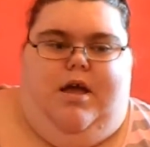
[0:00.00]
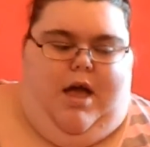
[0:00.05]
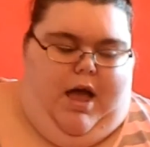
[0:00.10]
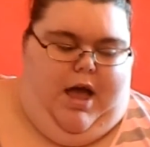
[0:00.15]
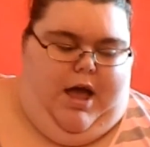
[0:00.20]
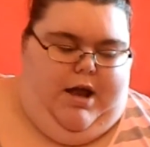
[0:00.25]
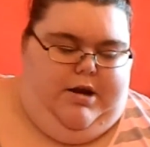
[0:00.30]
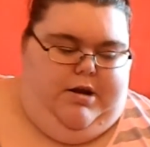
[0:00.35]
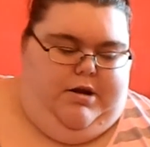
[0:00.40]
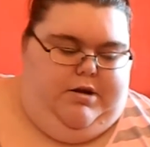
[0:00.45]

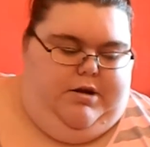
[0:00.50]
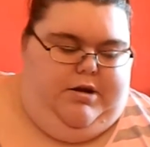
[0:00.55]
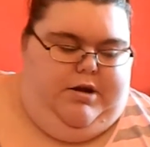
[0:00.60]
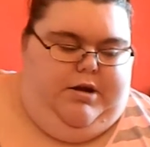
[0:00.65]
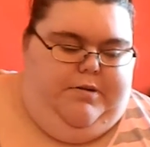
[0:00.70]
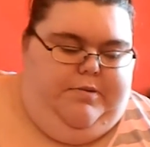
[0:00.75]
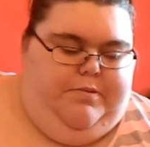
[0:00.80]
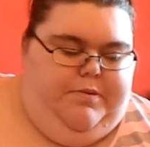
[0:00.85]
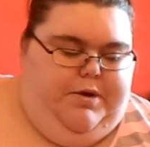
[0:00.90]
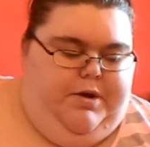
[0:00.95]
and
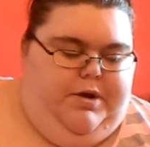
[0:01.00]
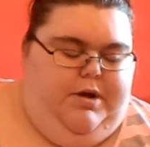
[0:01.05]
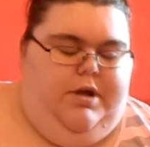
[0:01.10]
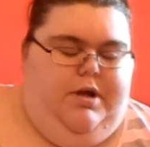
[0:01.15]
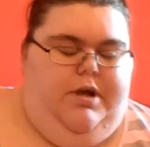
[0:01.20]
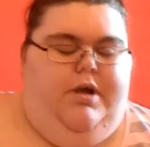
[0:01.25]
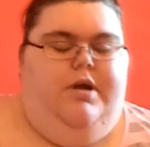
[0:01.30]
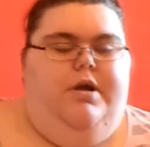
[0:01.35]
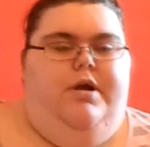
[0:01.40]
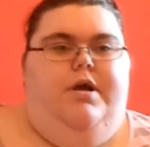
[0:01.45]

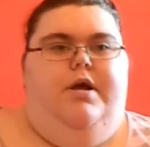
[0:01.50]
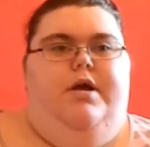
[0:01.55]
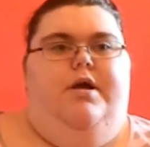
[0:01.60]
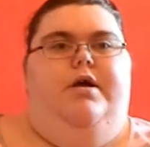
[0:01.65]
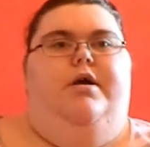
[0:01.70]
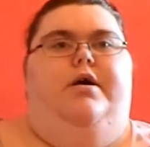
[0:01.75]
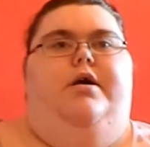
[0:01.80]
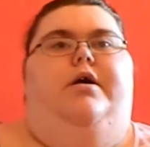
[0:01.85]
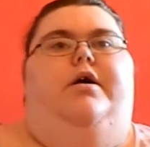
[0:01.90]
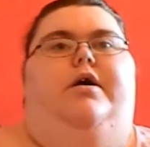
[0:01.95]

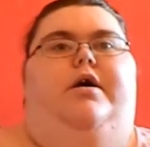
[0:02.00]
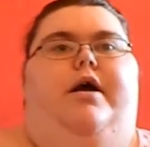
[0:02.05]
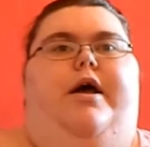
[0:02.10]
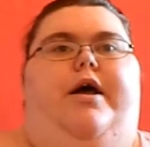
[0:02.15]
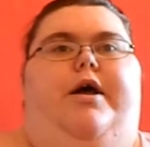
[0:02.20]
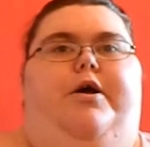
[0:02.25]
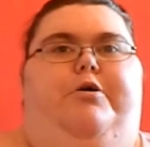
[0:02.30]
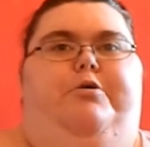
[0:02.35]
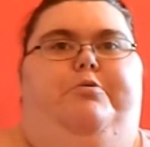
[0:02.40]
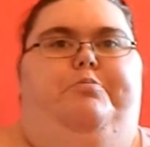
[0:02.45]

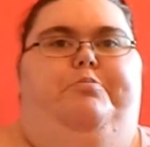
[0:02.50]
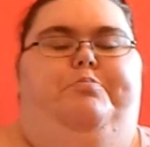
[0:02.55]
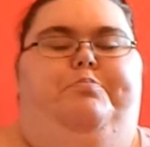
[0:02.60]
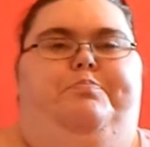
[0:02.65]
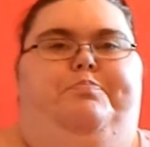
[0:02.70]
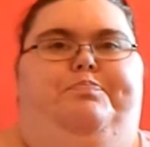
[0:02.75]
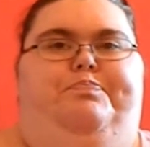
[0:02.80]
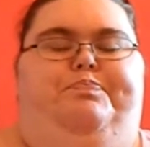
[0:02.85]
come